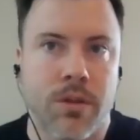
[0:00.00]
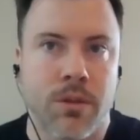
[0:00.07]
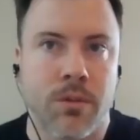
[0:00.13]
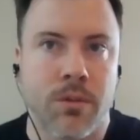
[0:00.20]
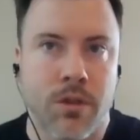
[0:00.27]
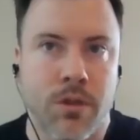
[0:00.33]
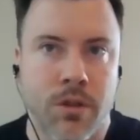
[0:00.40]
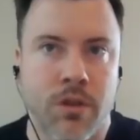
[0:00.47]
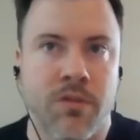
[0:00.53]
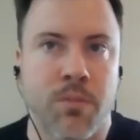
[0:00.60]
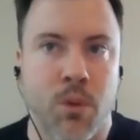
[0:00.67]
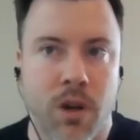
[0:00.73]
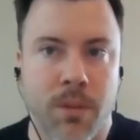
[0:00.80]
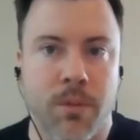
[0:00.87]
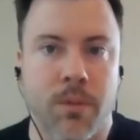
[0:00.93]
you've
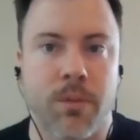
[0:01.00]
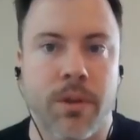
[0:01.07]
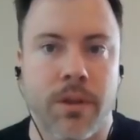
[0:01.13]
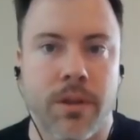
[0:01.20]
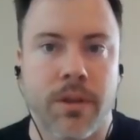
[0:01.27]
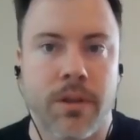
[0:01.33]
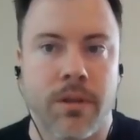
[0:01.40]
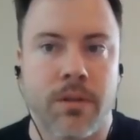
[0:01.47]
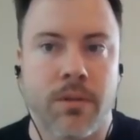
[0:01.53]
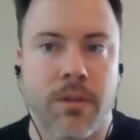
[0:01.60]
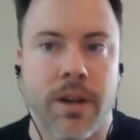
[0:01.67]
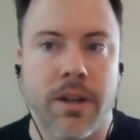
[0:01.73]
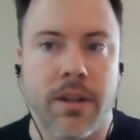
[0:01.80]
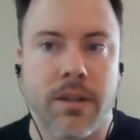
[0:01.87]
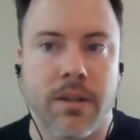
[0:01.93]
brought up a really
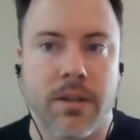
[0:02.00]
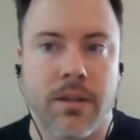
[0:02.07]
great